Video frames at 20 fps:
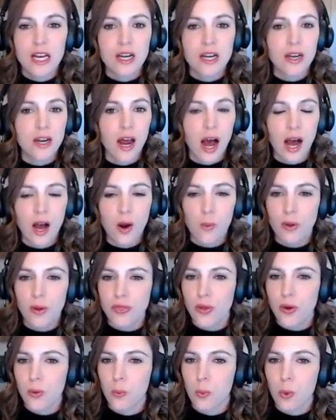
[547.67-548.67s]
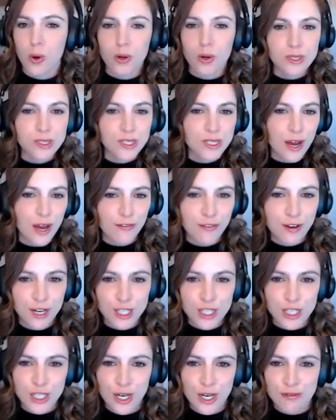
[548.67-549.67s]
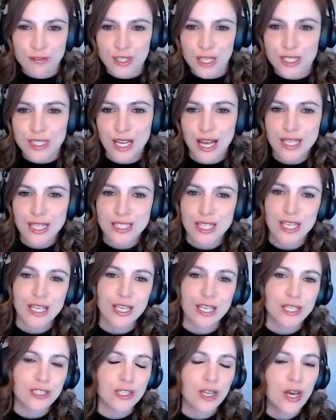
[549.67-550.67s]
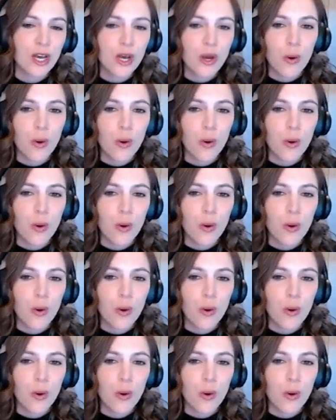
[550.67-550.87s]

Not what the world's definition of success is,